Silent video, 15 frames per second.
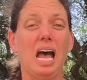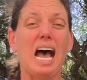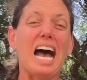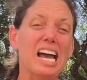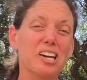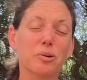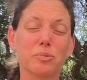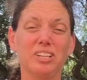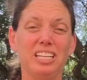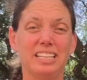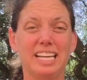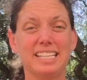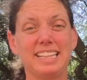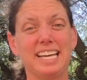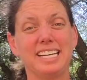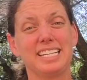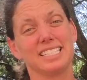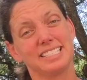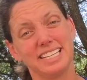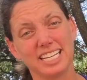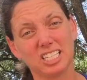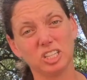I don't really like that. It
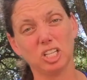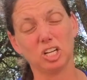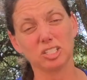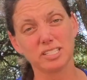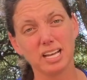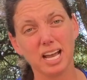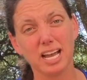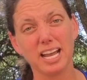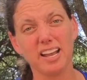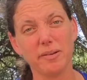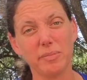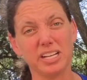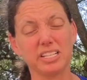can take a long time.